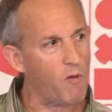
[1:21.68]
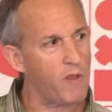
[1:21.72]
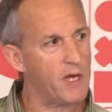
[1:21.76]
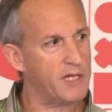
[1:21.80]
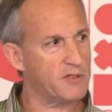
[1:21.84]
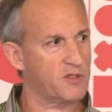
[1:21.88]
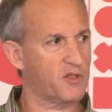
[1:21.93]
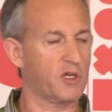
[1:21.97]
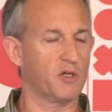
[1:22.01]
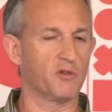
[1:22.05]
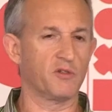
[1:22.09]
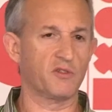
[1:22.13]

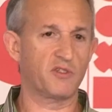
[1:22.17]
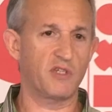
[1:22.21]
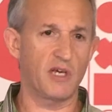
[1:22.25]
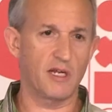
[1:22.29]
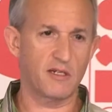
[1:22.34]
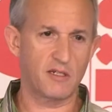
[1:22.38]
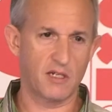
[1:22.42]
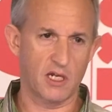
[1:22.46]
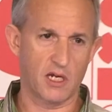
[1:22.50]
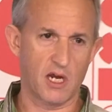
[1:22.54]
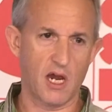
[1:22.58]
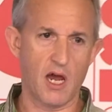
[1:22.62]
that skill
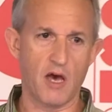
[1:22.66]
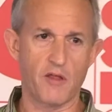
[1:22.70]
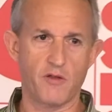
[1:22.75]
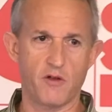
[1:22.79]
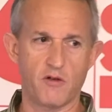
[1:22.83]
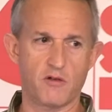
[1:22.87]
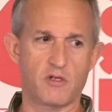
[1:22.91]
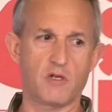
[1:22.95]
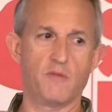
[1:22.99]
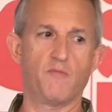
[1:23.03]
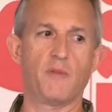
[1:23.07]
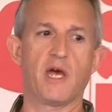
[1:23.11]
set
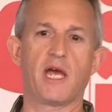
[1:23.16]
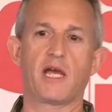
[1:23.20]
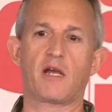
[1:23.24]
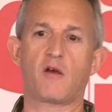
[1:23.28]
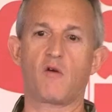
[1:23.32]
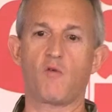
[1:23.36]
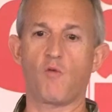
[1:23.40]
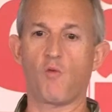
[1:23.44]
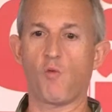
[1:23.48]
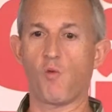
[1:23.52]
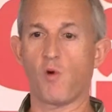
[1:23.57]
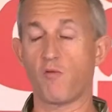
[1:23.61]
together to make
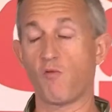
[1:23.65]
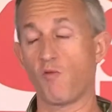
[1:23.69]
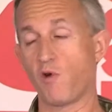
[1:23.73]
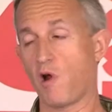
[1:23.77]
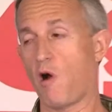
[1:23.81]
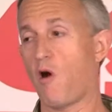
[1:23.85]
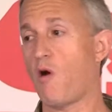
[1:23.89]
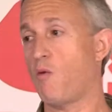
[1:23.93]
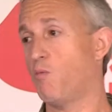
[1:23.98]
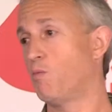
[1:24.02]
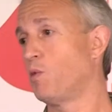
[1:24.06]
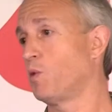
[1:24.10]
what we
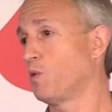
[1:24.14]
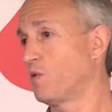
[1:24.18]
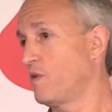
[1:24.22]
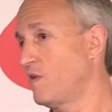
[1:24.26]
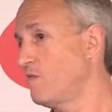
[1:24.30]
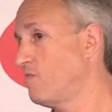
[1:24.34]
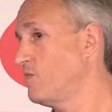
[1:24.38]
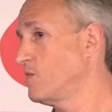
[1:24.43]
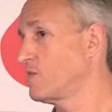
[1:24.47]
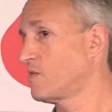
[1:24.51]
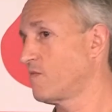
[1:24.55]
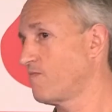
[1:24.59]
all
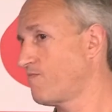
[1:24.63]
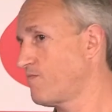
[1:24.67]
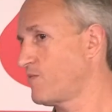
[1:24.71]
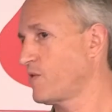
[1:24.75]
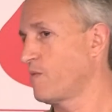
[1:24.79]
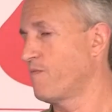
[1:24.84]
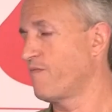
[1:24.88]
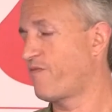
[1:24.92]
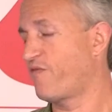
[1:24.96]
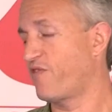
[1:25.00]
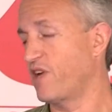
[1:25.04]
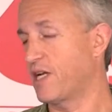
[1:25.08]
believe is
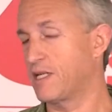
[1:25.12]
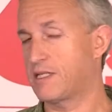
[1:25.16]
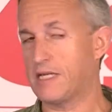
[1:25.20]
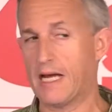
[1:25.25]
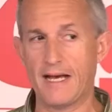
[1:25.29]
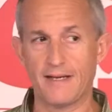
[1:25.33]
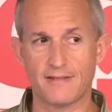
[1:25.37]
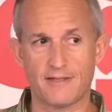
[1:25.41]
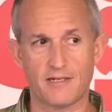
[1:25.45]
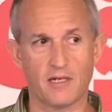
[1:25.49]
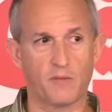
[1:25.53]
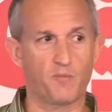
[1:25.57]
some
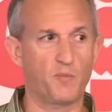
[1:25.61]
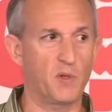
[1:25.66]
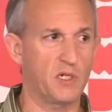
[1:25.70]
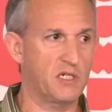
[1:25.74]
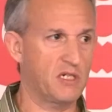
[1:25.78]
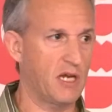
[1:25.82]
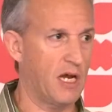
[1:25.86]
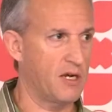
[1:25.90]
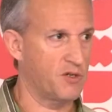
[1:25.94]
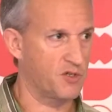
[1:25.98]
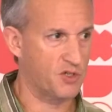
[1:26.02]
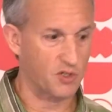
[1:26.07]
fantastic
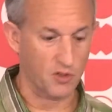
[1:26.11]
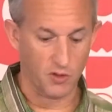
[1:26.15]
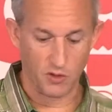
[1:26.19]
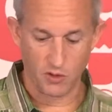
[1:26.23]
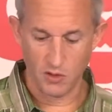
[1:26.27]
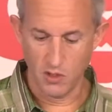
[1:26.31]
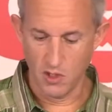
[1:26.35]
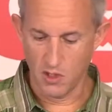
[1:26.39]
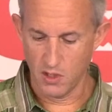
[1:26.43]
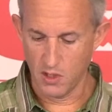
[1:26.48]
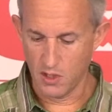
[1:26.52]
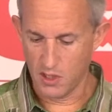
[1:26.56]
potential
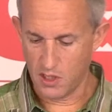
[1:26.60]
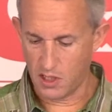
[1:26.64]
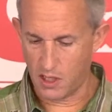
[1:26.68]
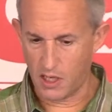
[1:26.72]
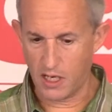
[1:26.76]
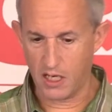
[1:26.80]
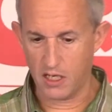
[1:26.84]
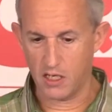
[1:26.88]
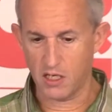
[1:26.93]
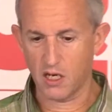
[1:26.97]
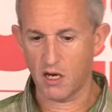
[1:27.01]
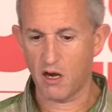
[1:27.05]

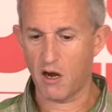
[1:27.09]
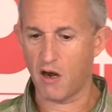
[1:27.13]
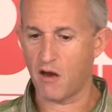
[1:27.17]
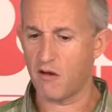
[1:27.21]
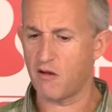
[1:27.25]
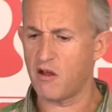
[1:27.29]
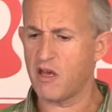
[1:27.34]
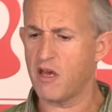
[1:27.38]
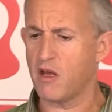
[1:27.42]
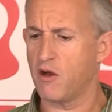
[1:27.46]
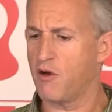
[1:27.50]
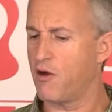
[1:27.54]
in the
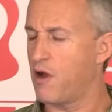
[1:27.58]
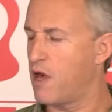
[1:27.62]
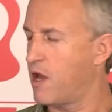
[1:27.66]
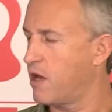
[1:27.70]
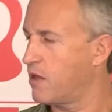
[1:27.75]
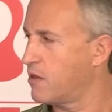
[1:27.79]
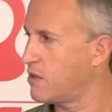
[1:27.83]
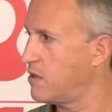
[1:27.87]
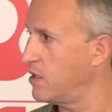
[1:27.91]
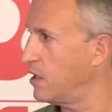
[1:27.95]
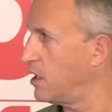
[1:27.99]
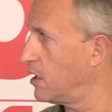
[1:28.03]
Internet
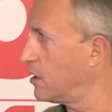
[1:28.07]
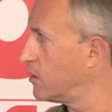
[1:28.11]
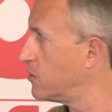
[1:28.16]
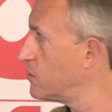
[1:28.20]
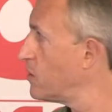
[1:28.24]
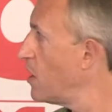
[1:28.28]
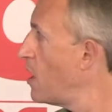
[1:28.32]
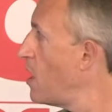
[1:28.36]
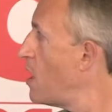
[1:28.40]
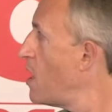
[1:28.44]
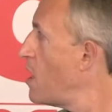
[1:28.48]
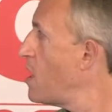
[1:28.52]
of Things.
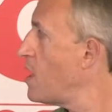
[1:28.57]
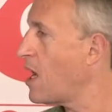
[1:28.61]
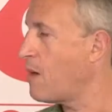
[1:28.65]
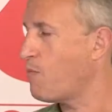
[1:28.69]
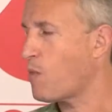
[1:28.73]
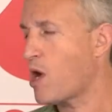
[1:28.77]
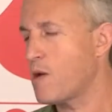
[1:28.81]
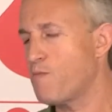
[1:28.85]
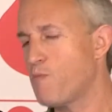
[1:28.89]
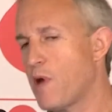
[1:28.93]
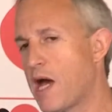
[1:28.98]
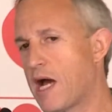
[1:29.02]

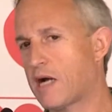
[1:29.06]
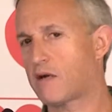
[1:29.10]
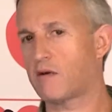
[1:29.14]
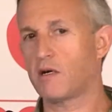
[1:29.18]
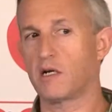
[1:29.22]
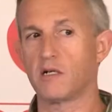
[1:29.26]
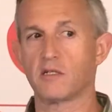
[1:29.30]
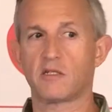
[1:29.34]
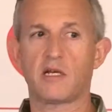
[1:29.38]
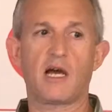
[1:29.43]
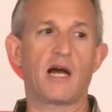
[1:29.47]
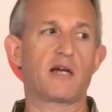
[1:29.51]
And my
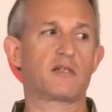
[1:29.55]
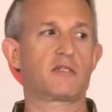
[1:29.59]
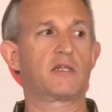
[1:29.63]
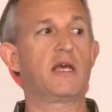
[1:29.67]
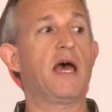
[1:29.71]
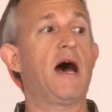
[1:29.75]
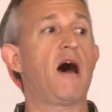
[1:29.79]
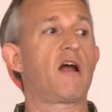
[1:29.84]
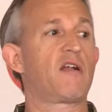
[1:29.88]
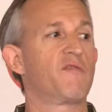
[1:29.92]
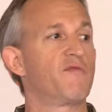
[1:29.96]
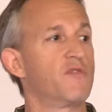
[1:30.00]
background's actually
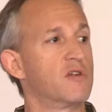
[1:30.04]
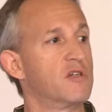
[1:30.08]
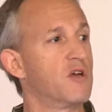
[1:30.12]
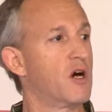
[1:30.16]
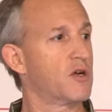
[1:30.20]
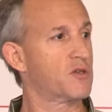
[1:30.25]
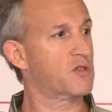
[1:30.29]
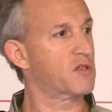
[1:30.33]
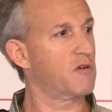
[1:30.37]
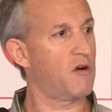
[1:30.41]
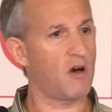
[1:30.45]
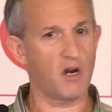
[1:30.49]
out of
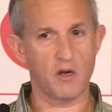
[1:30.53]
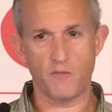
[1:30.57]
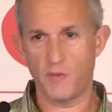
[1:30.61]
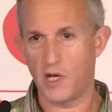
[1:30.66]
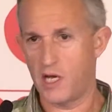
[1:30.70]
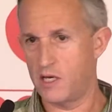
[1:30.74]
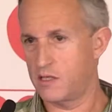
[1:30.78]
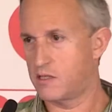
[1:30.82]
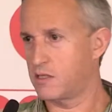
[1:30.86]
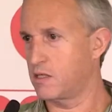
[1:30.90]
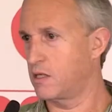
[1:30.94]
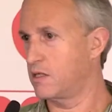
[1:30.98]
industrial
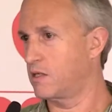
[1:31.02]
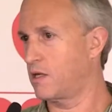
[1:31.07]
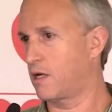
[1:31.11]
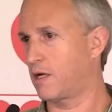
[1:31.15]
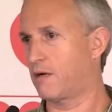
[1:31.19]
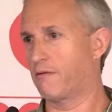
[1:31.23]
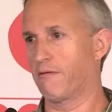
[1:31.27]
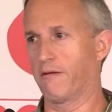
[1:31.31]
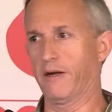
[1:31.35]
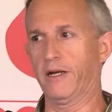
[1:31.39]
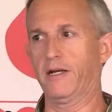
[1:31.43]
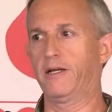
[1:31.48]
automation, the
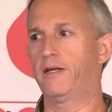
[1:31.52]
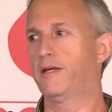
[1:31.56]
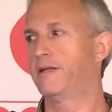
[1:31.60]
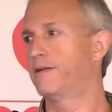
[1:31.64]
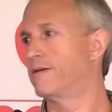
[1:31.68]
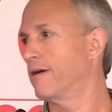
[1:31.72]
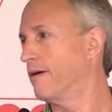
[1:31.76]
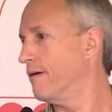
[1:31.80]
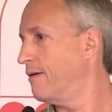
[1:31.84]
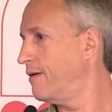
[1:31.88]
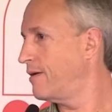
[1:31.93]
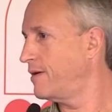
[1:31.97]
gritty,
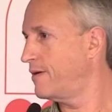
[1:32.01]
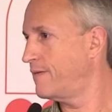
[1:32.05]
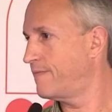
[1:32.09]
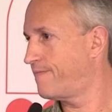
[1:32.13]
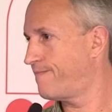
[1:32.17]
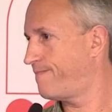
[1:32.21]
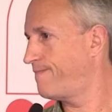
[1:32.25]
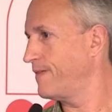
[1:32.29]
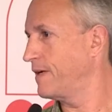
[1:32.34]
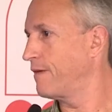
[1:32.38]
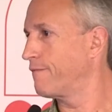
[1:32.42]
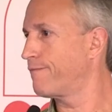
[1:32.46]
dirty,
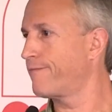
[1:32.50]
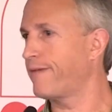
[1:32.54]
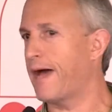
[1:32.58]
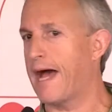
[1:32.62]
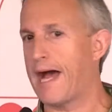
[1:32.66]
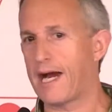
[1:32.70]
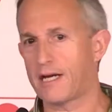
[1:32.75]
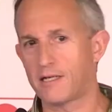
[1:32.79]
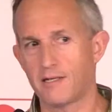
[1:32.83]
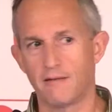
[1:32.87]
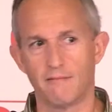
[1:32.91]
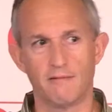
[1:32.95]

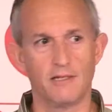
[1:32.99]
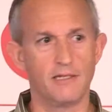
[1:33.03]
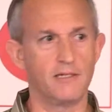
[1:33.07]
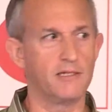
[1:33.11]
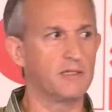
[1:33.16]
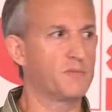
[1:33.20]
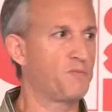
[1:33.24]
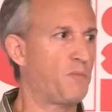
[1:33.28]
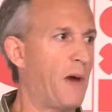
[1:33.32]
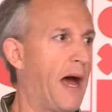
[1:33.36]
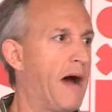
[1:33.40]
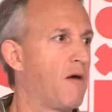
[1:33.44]

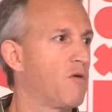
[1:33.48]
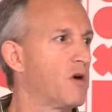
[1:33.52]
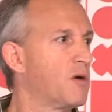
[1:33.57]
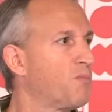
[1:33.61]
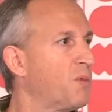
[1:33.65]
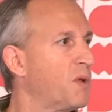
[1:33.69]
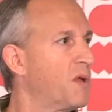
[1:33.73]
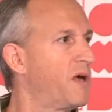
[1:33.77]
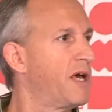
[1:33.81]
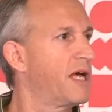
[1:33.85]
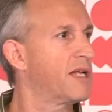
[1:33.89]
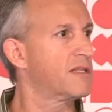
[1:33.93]
factories, power
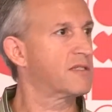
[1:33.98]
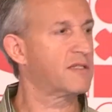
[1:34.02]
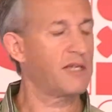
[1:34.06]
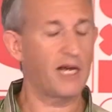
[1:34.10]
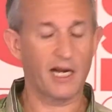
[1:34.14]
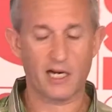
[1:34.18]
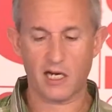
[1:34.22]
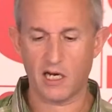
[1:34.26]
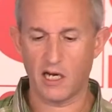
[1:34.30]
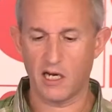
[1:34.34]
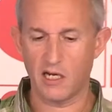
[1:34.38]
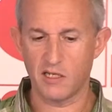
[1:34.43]
plants,
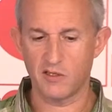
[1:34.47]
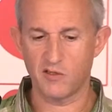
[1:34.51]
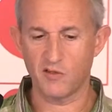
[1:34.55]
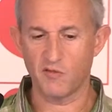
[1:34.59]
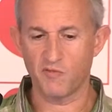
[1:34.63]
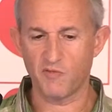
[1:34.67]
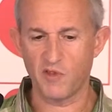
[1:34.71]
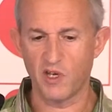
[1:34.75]
that kinds of